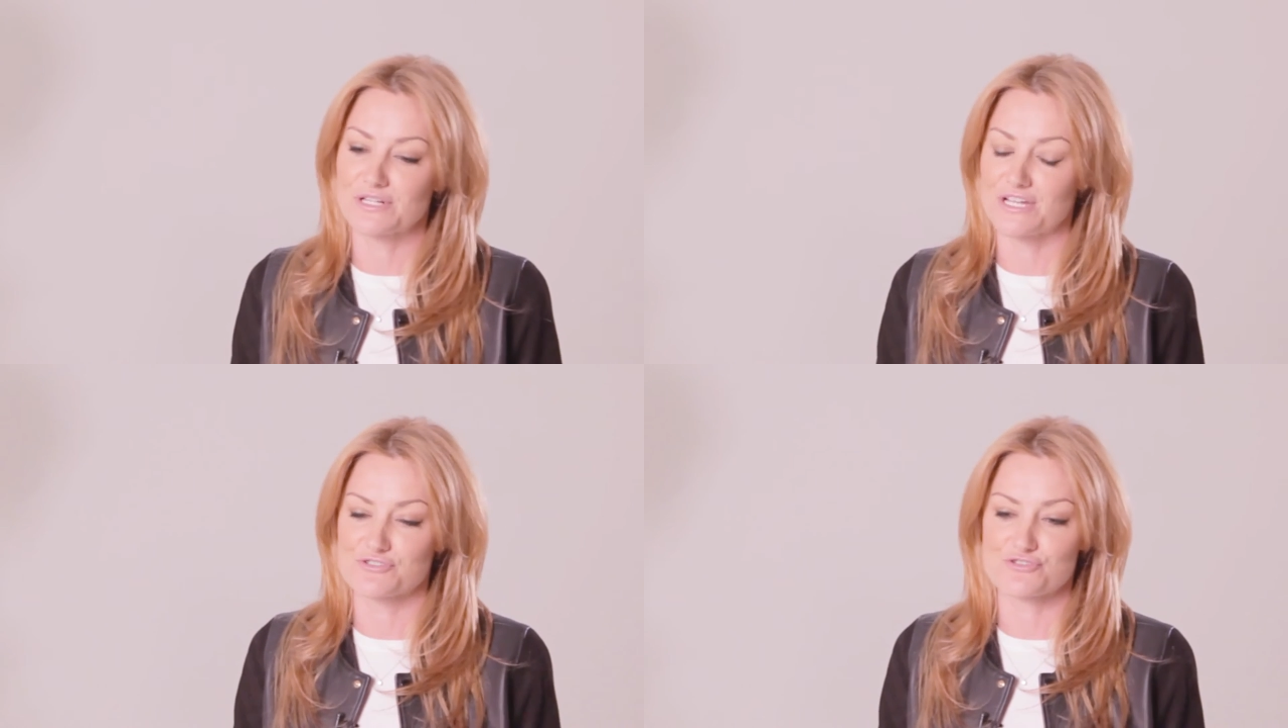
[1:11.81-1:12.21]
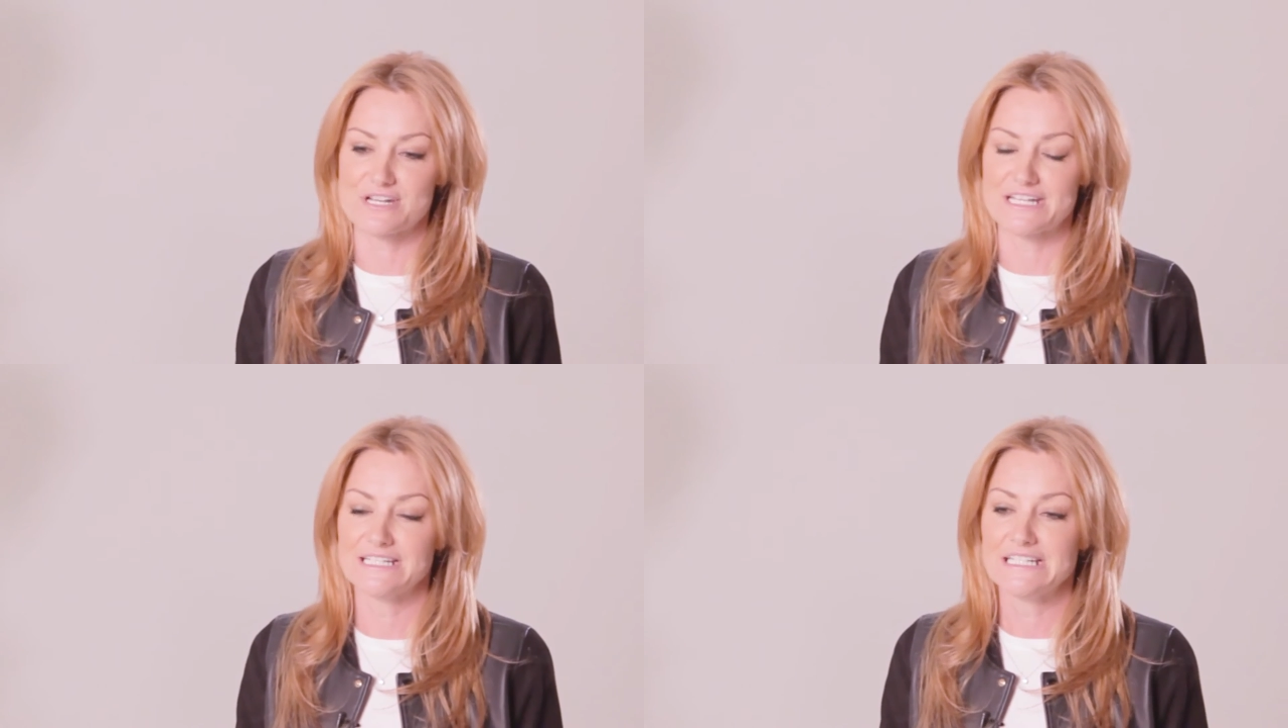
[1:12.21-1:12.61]

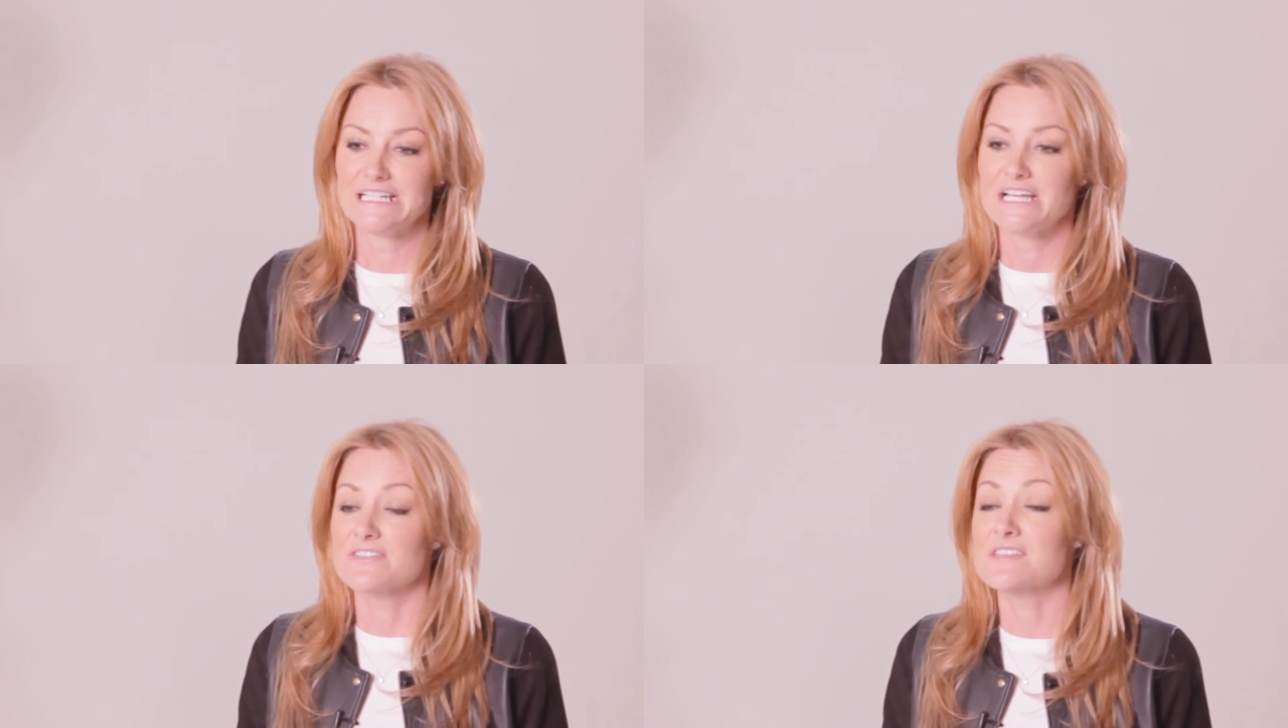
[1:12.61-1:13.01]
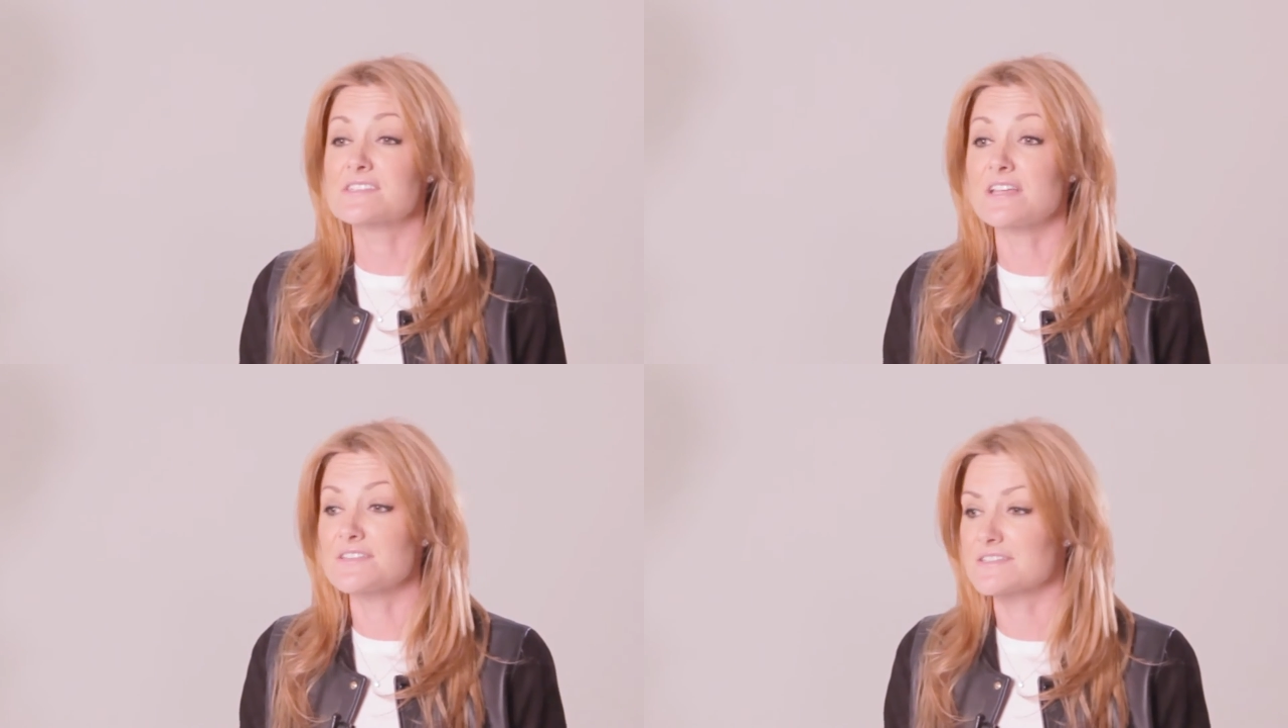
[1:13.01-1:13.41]
country, the
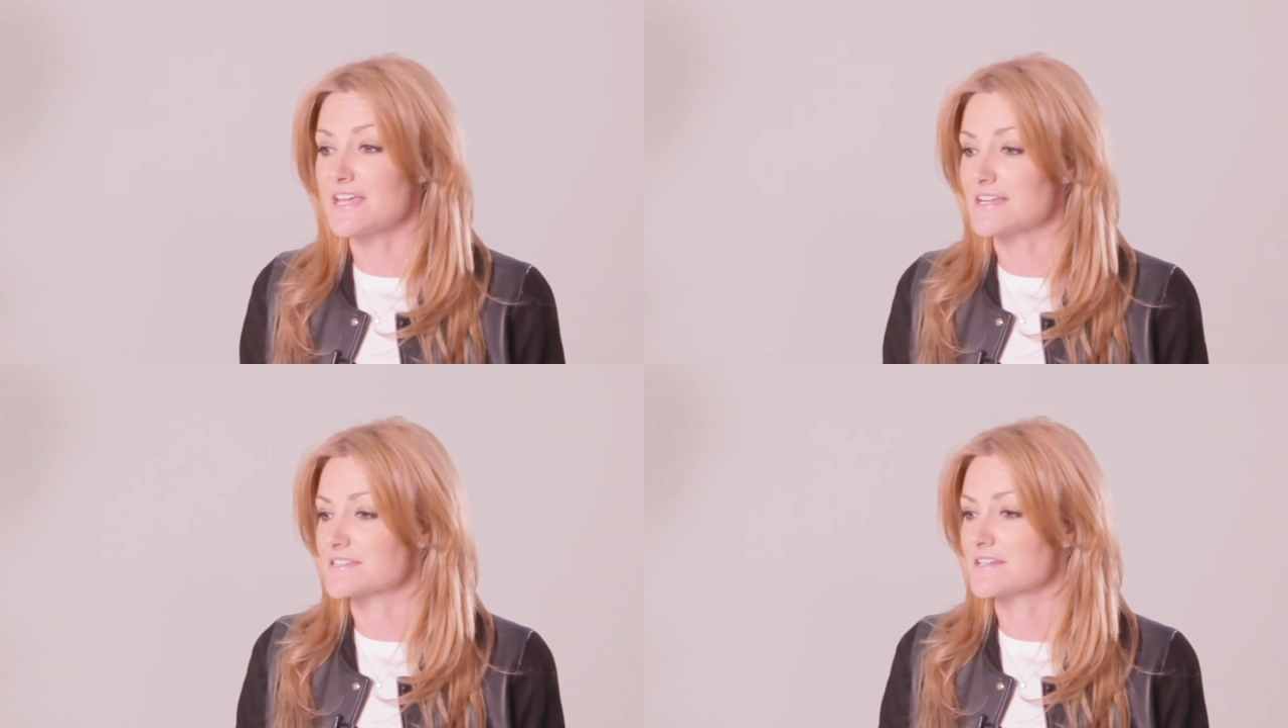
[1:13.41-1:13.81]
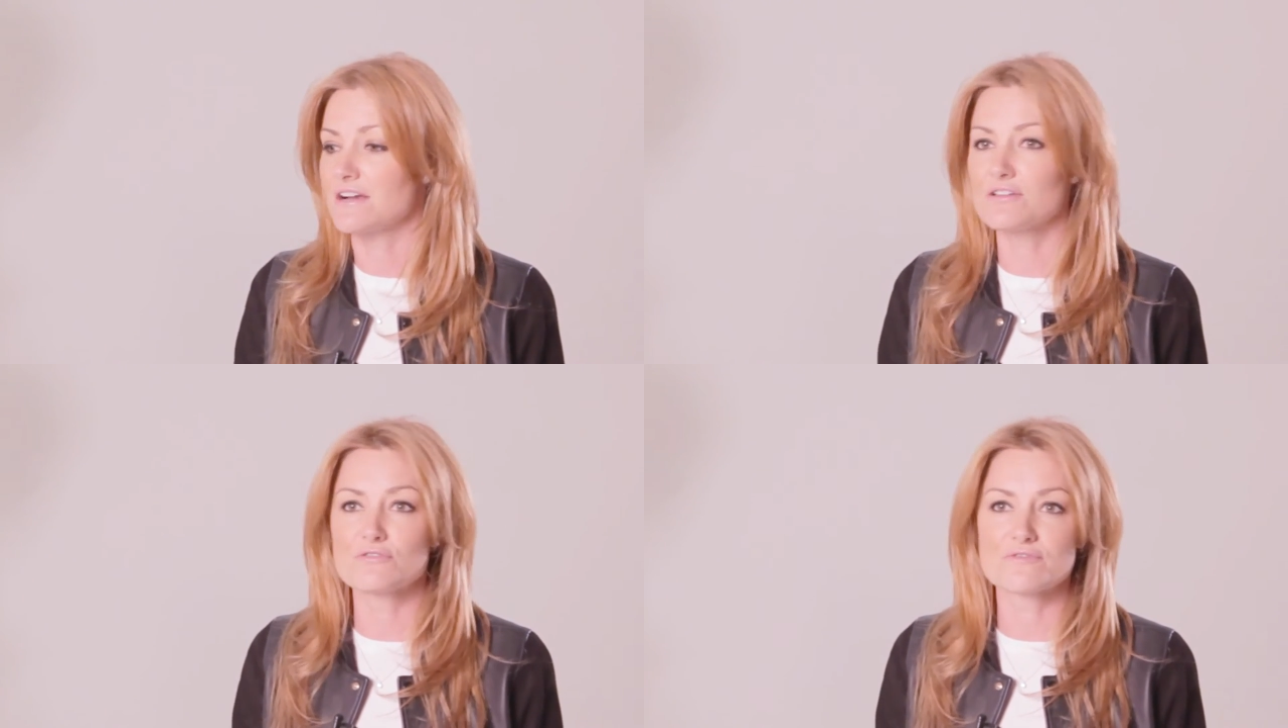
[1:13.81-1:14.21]
sunsets, the
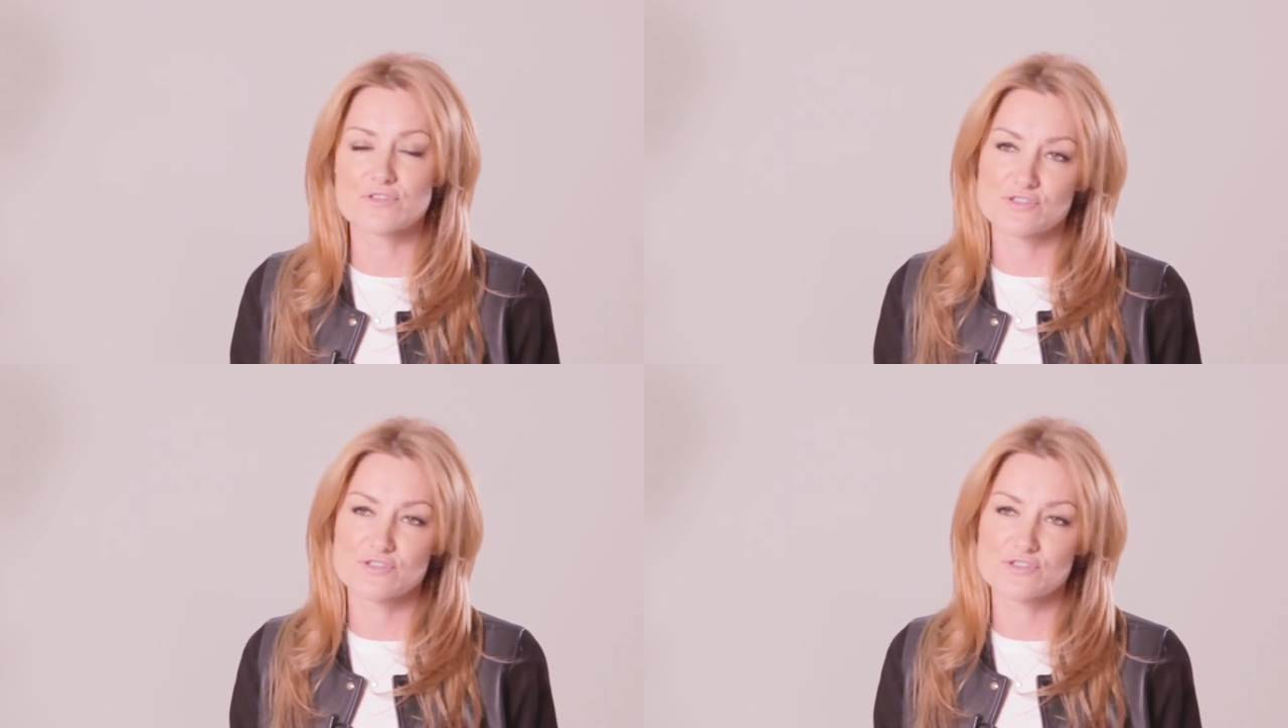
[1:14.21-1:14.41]
colour of the